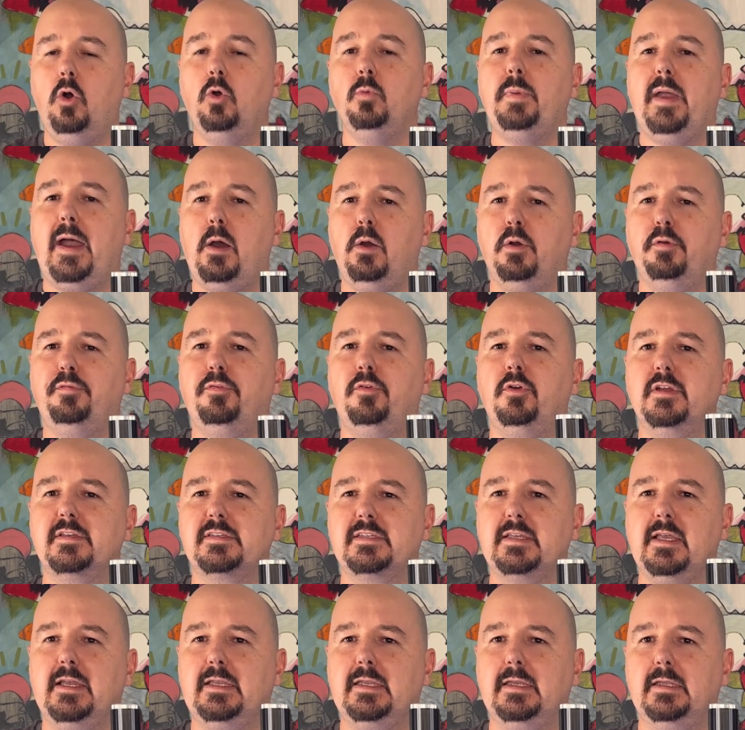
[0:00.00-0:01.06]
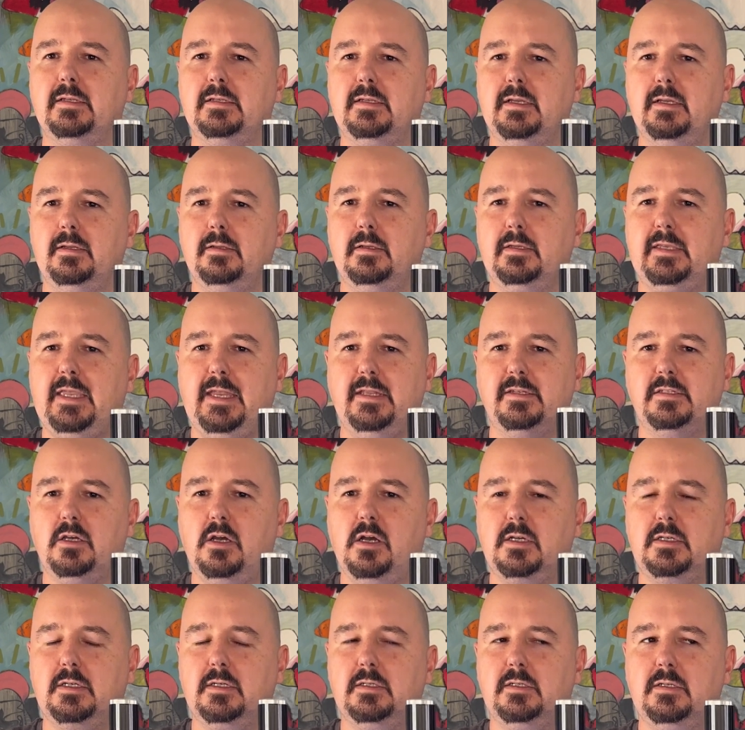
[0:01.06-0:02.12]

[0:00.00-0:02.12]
power for a second. Can't talk.